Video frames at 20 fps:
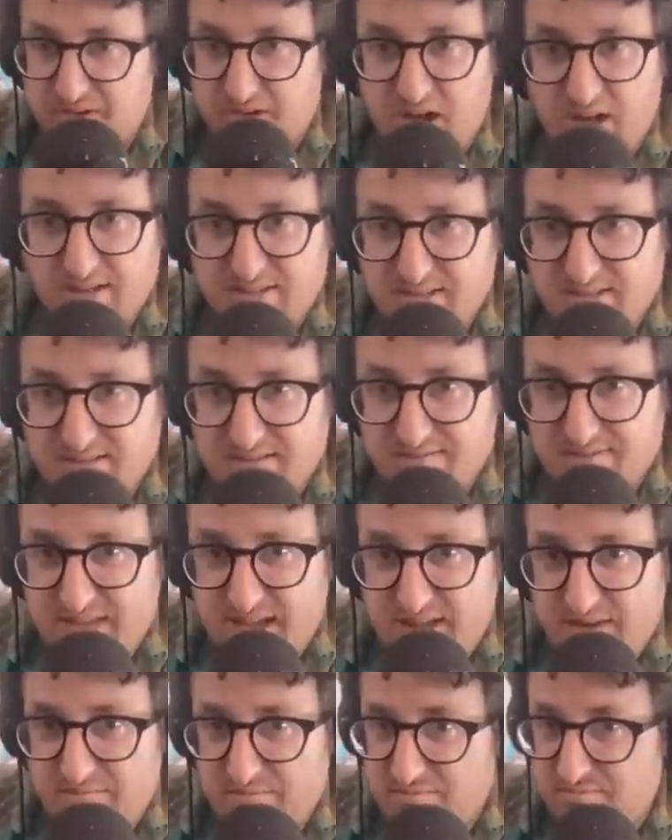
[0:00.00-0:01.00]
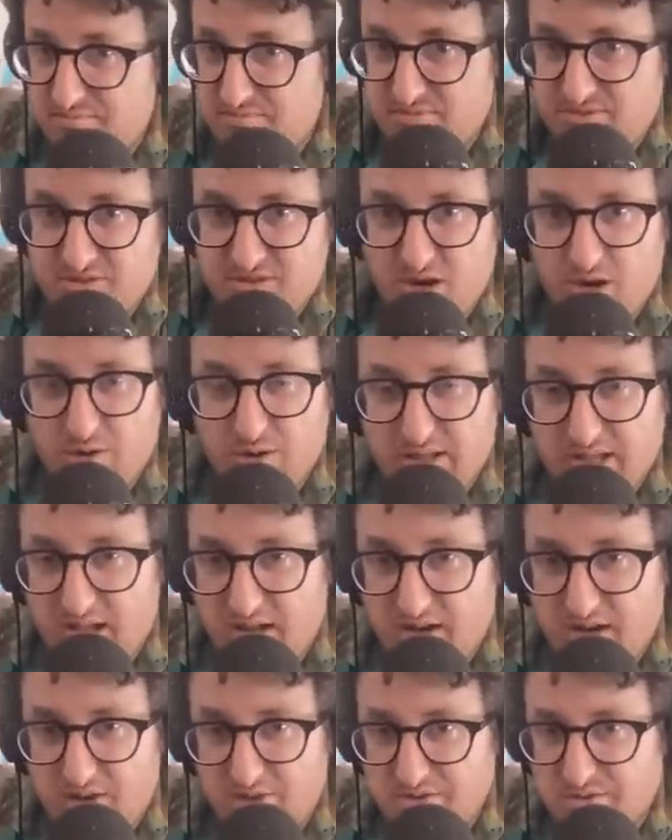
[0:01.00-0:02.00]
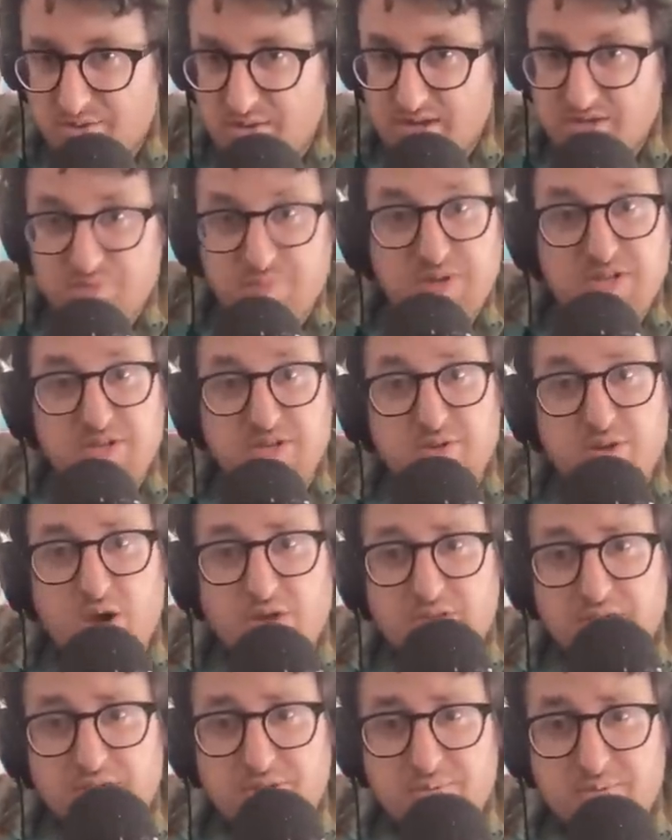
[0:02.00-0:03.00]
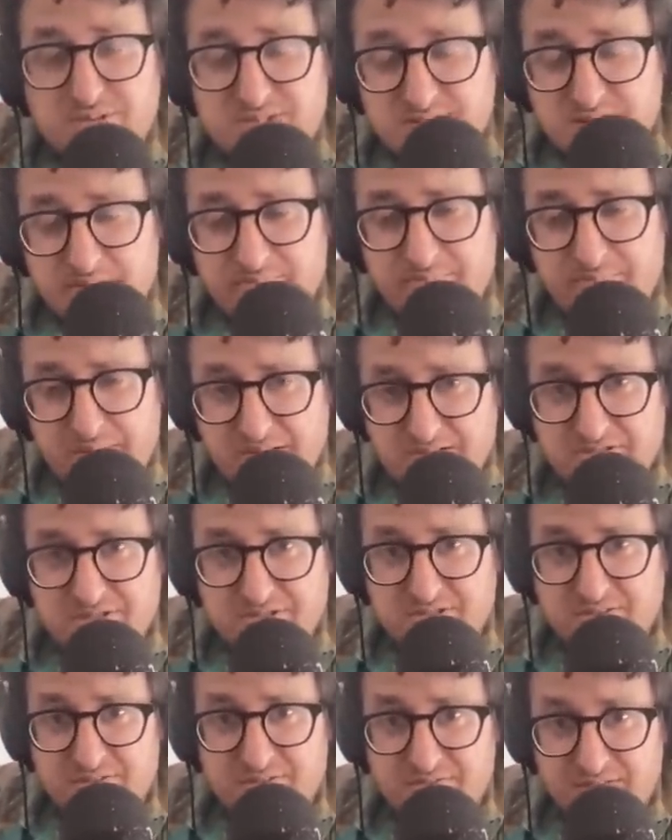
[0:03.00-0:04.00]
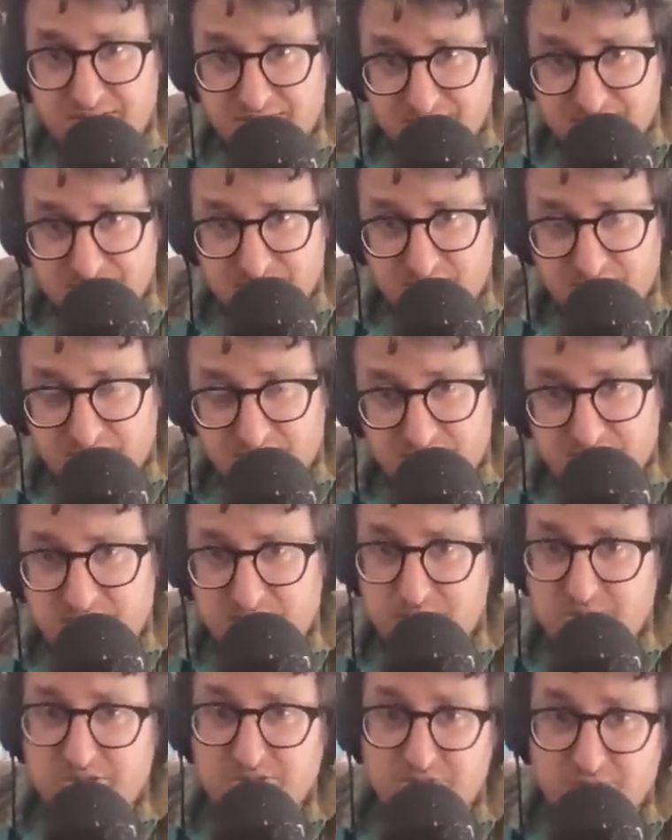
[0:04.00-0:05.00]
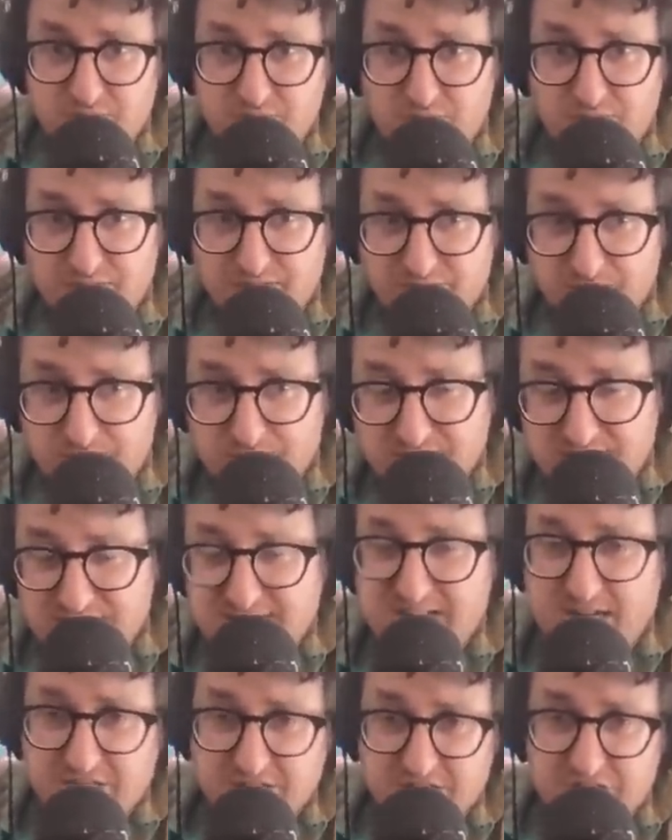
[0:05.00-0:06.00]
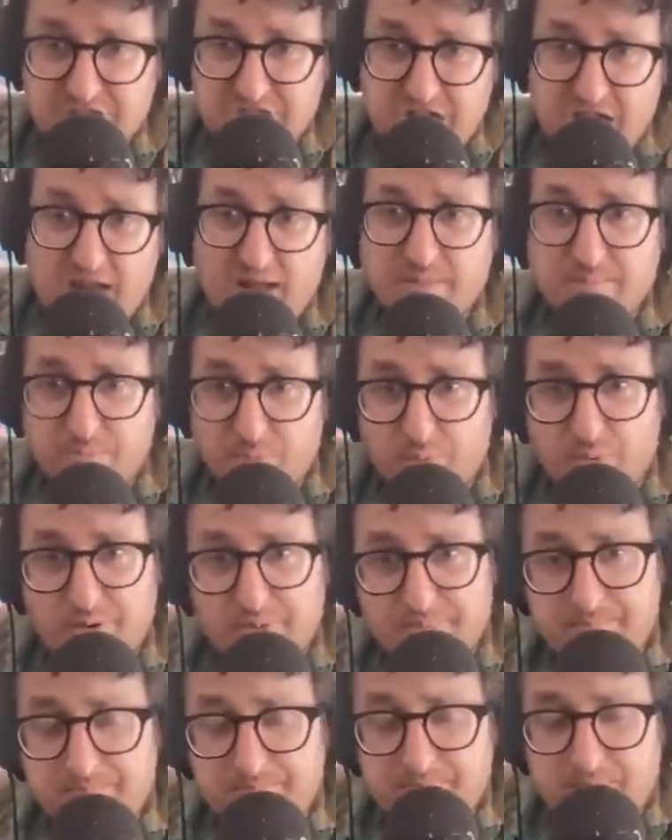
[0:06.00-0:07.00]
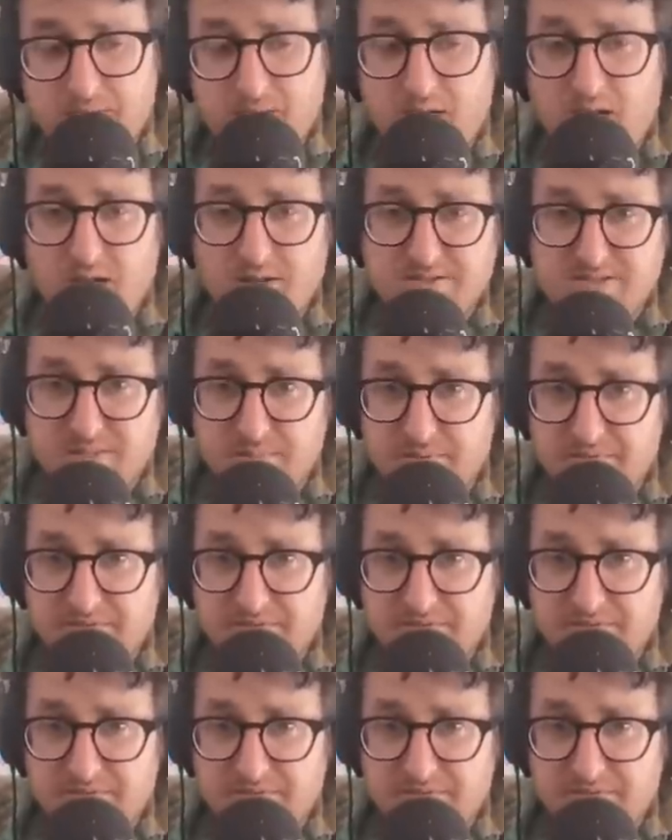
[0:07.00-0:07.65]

The contents of that totally unknown to us. We do know that there were some pictures of the victims on there, so we do know that there was essentially child porn on